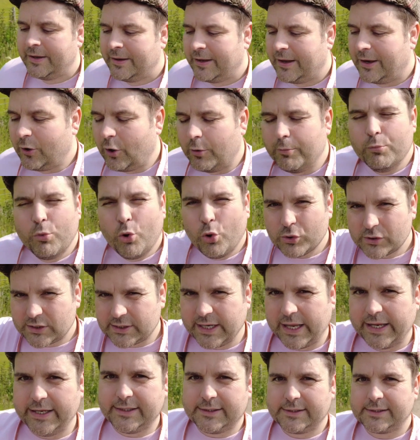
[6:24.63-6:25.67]
a lot more
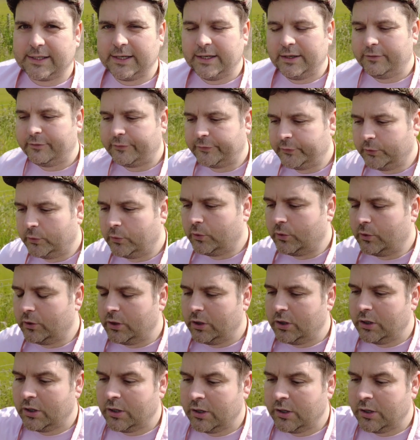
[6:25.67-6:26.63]
sense for